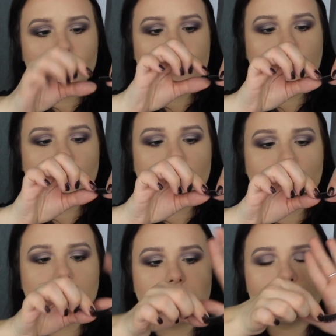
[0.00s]
You see
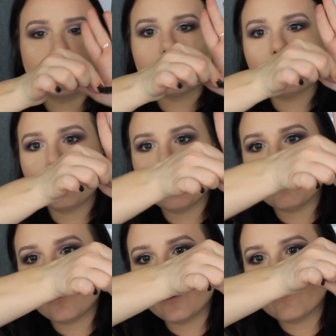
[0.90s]
it's just a little bit
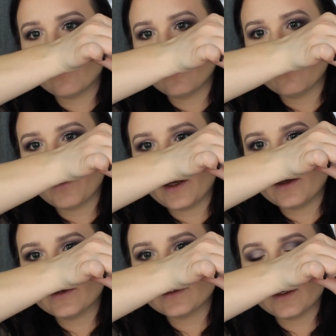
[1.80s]
more
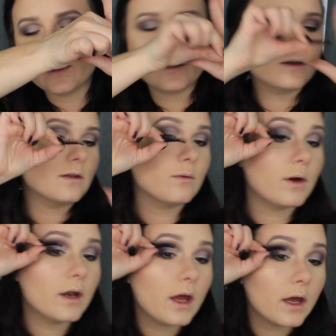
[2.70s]
voluminous on the
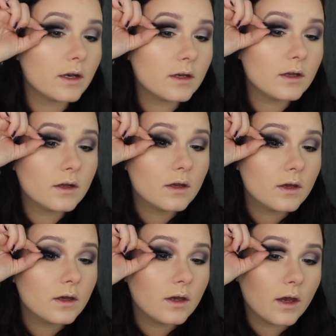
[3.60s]
one end,
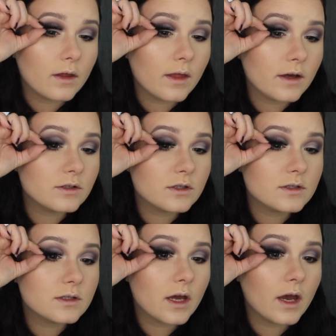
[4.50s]
and that
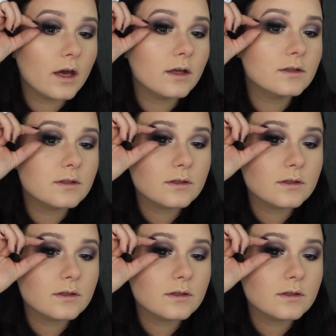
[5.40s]
just adds